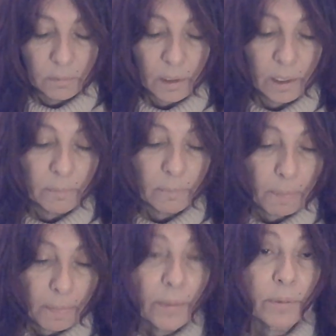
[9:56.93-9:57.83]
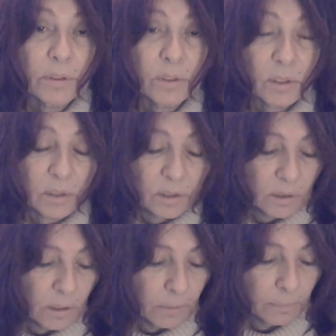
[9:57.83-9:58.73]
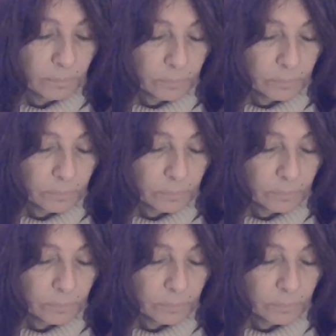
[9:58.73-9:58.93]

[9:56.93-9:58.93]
Okay? There is distance here.